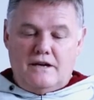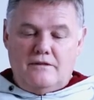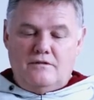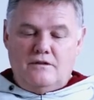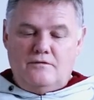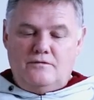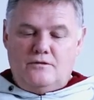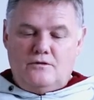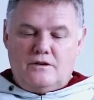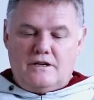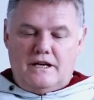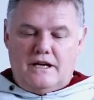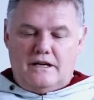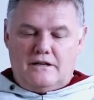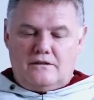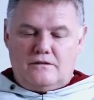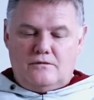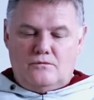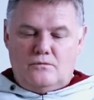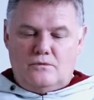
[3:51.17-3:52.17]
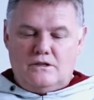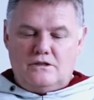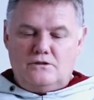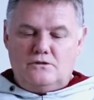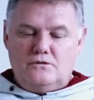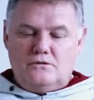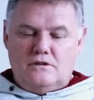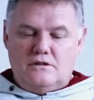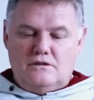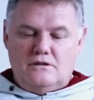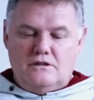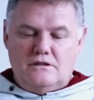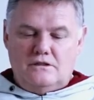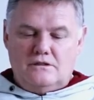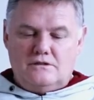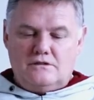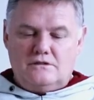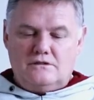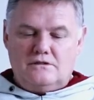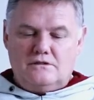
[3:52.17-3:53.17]
forget what you
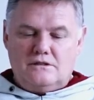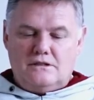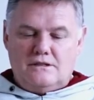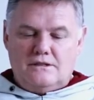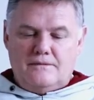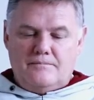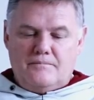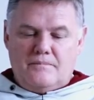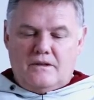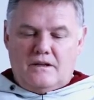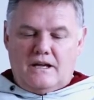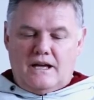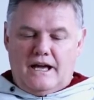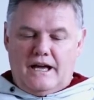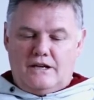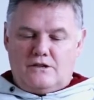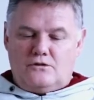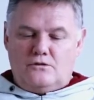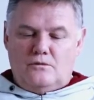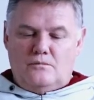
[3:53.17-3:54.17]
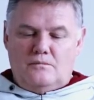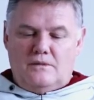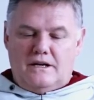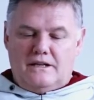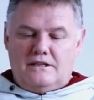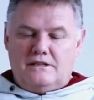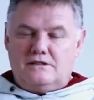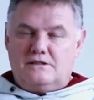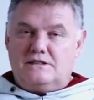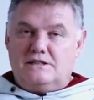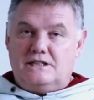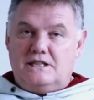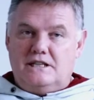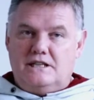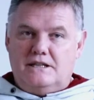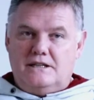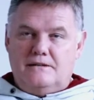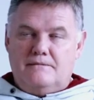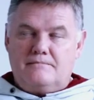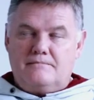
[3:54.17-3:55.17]
learned at your mother's knee.